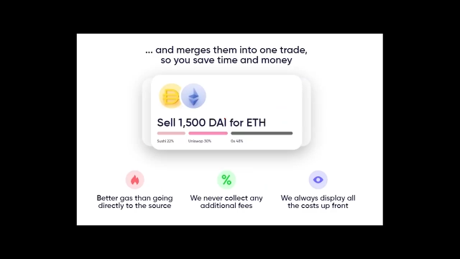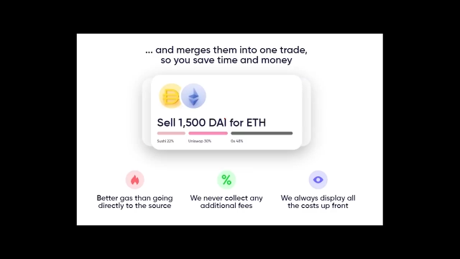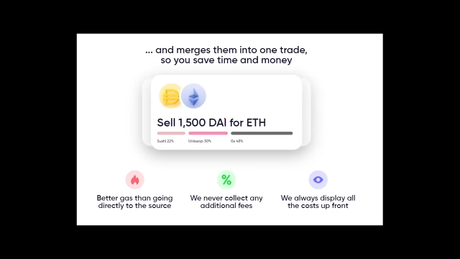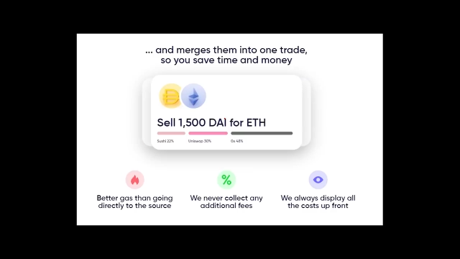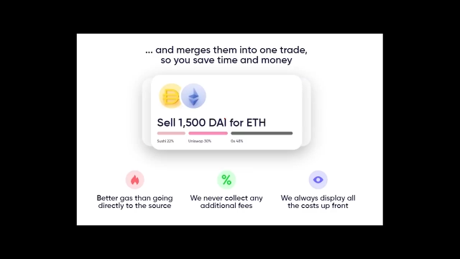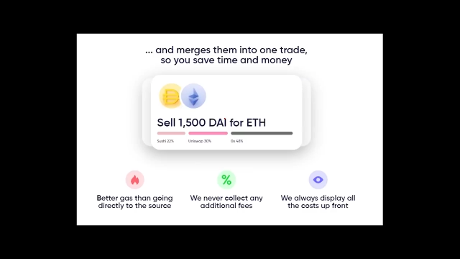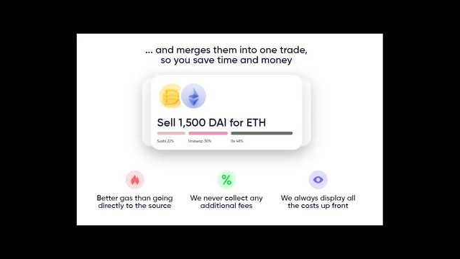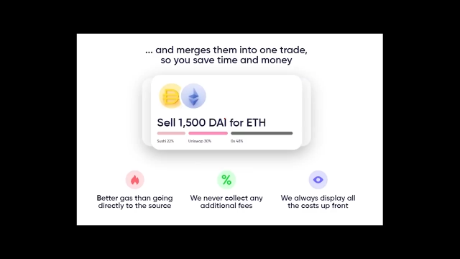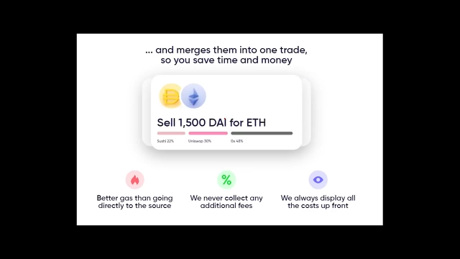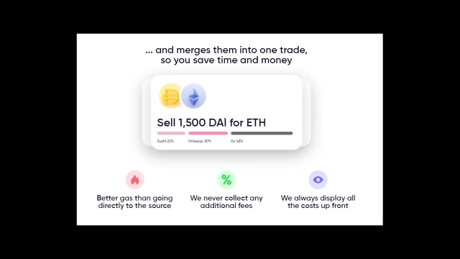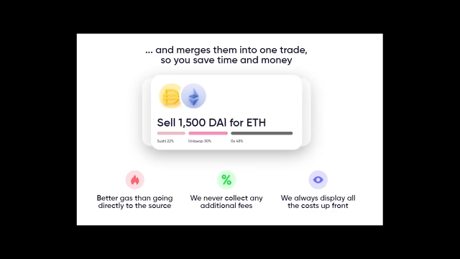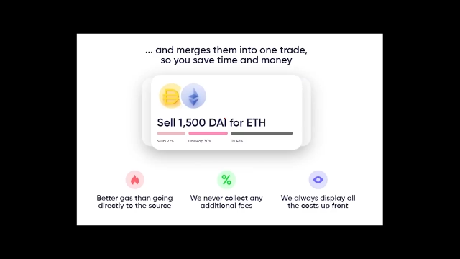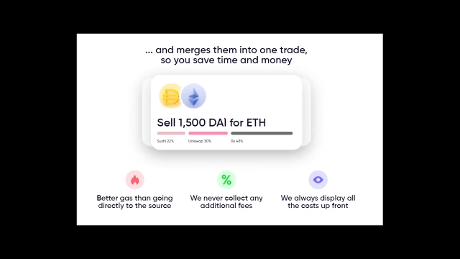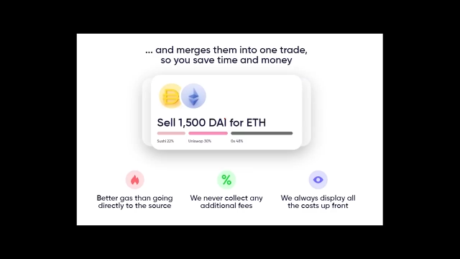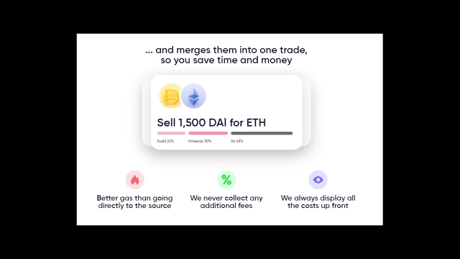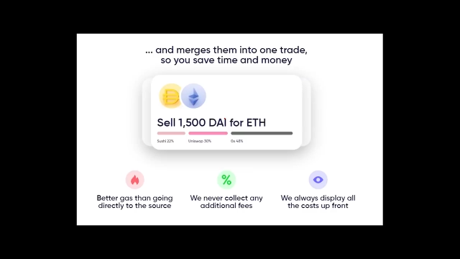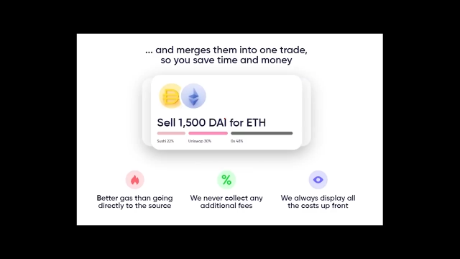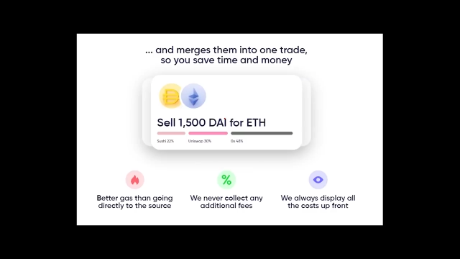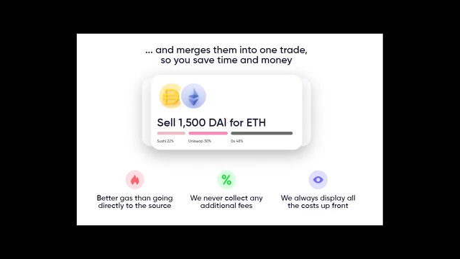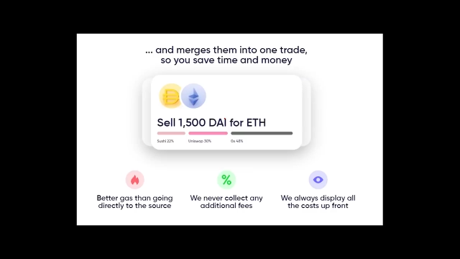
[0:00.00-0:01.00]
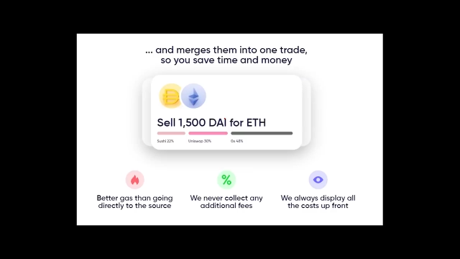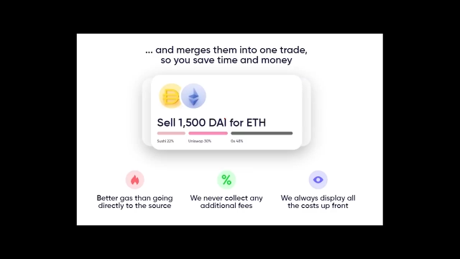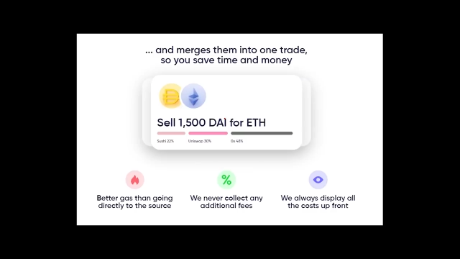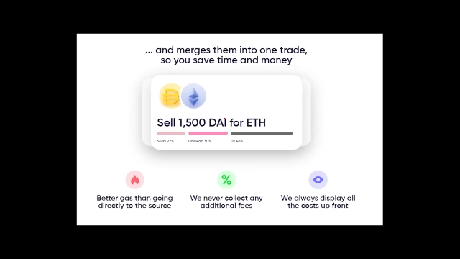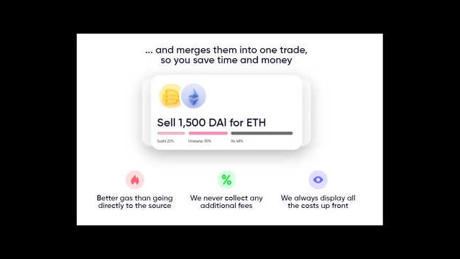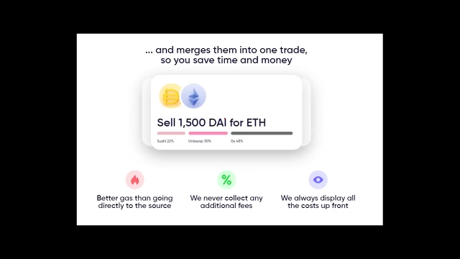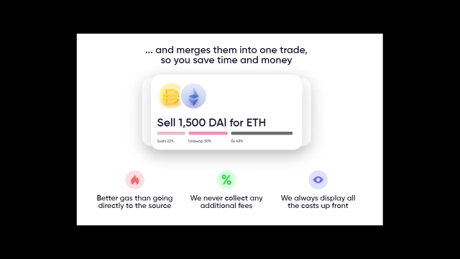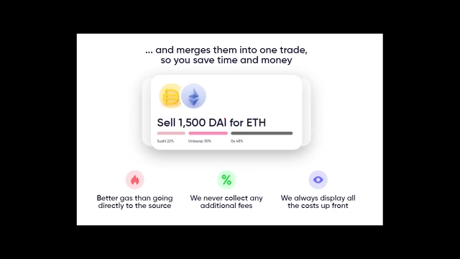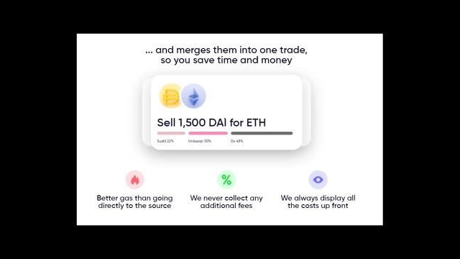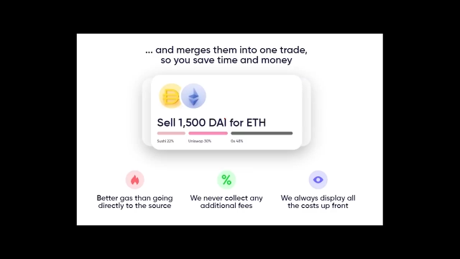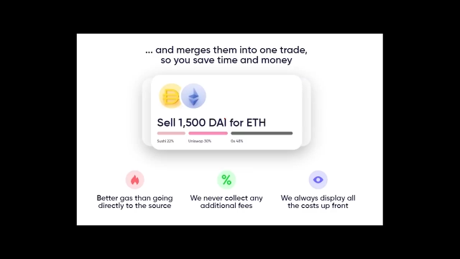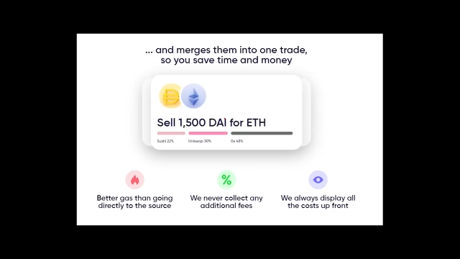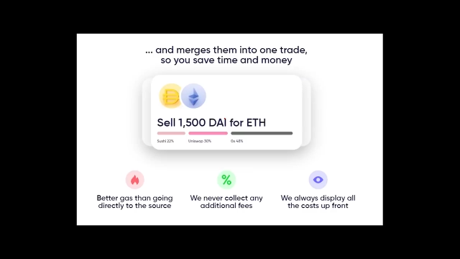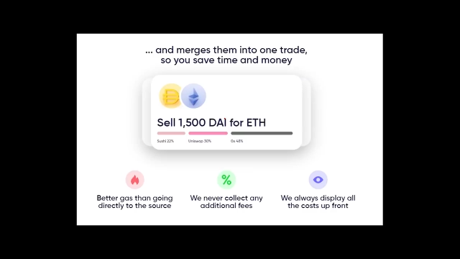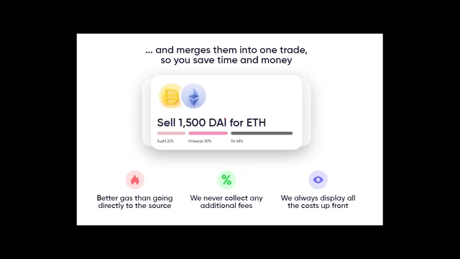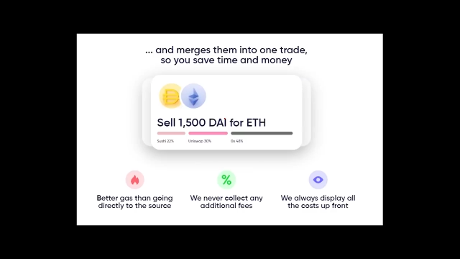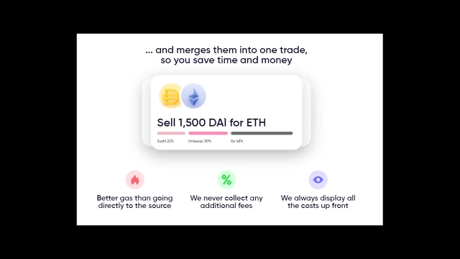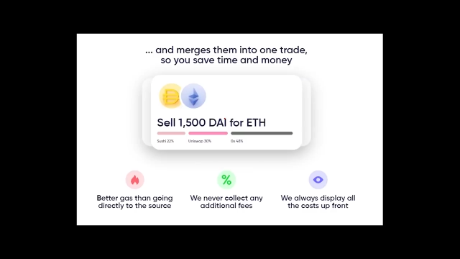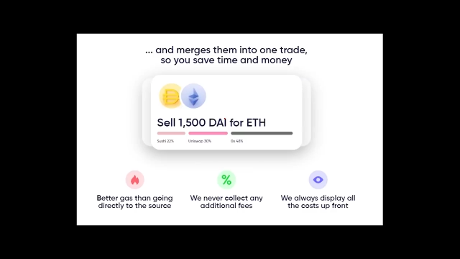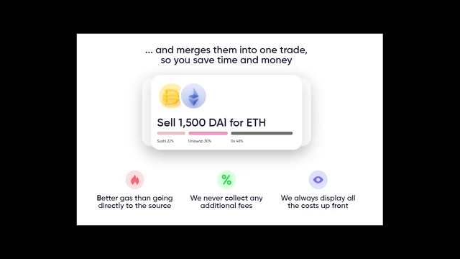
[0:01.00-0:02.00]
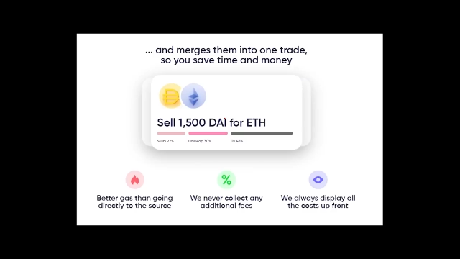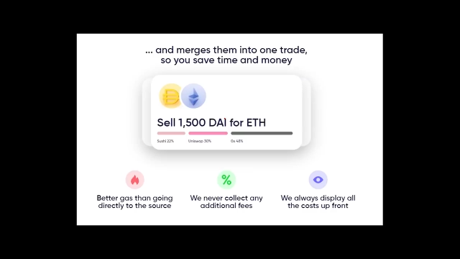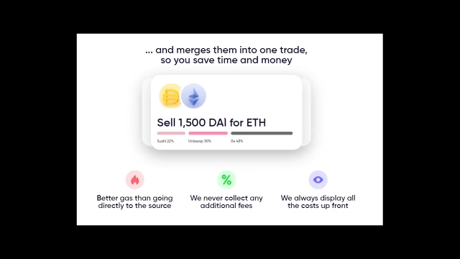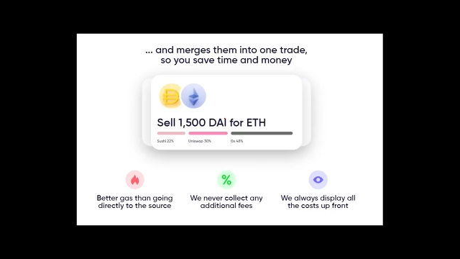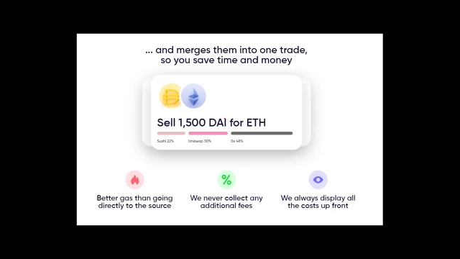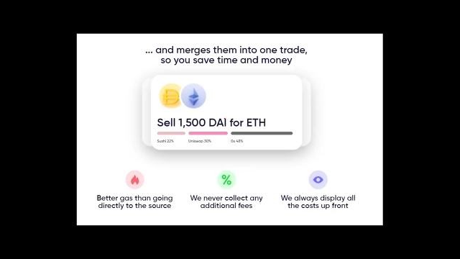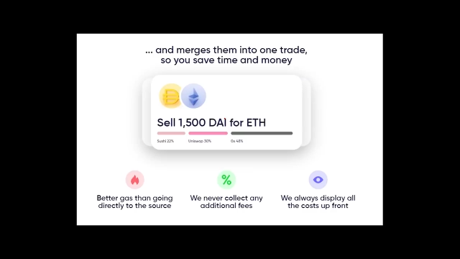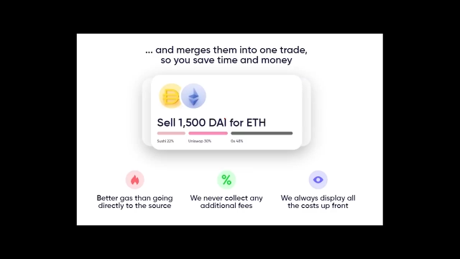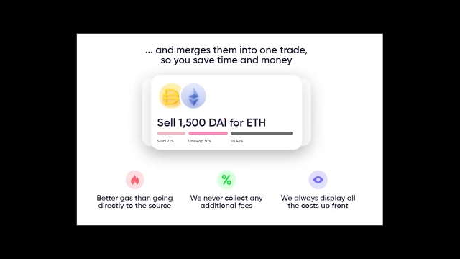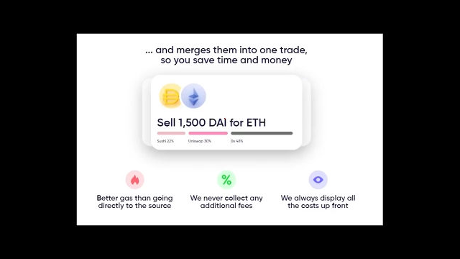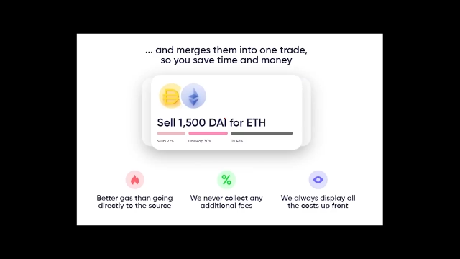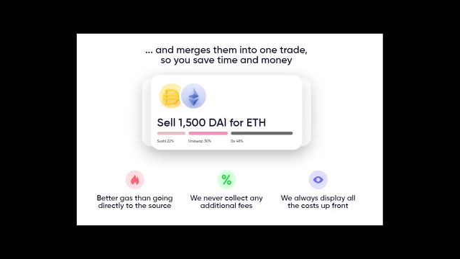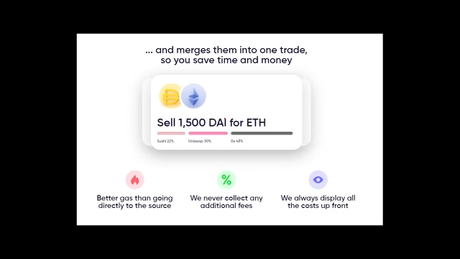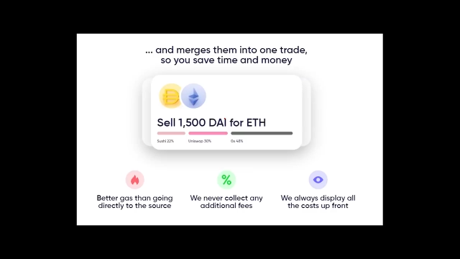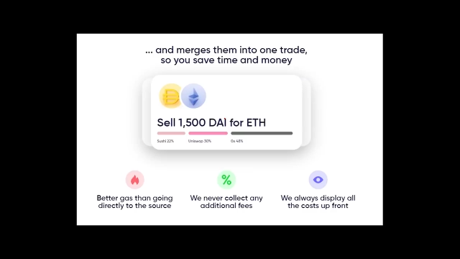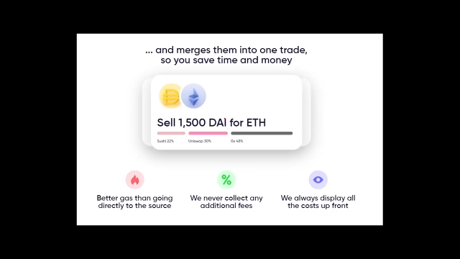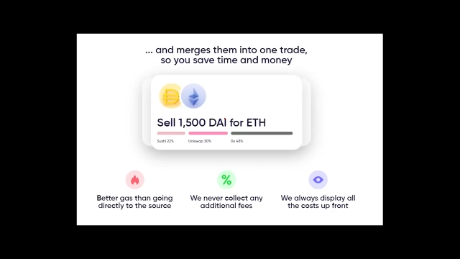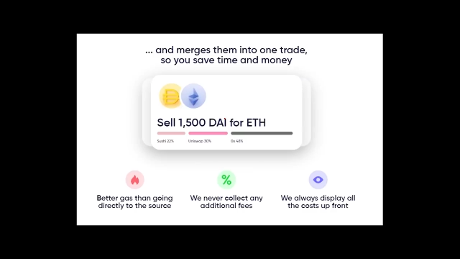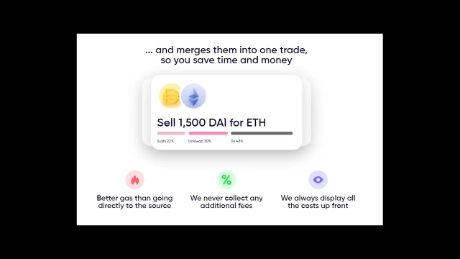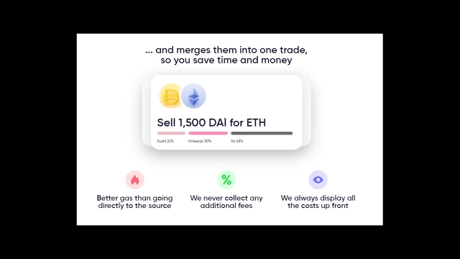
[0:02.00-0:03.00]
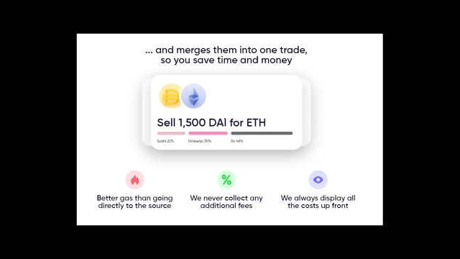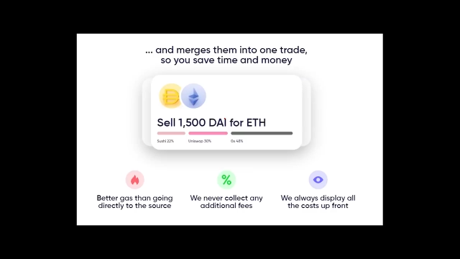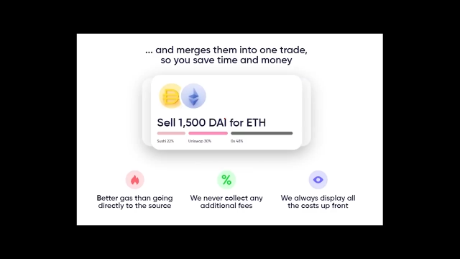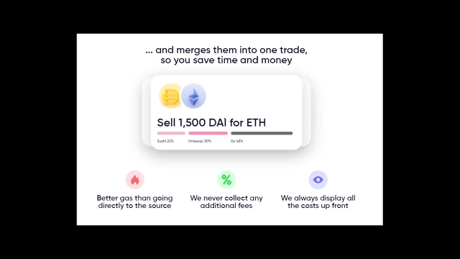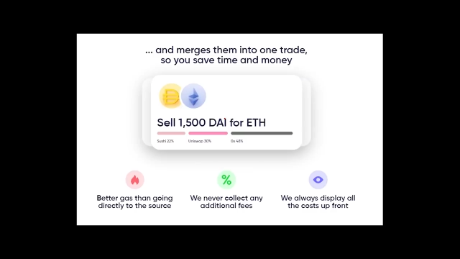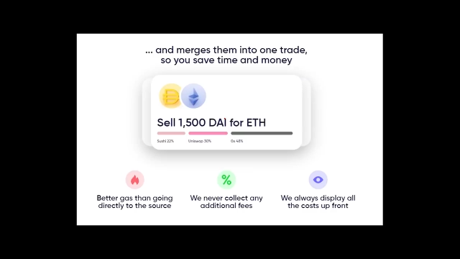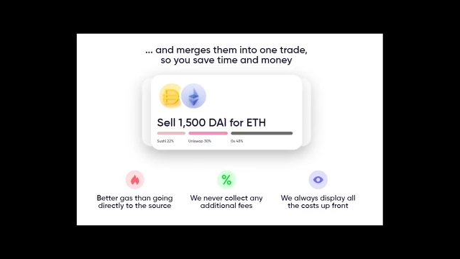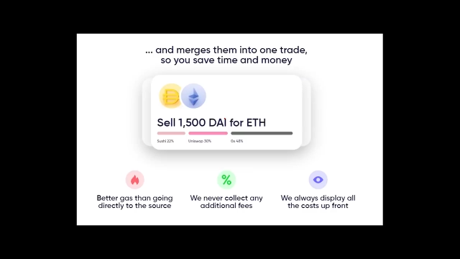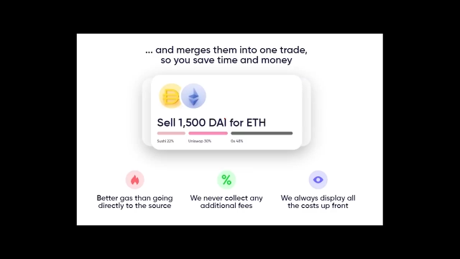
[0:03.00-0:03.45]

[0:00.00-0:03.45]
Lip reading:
No face is visible, so there are no lips to read.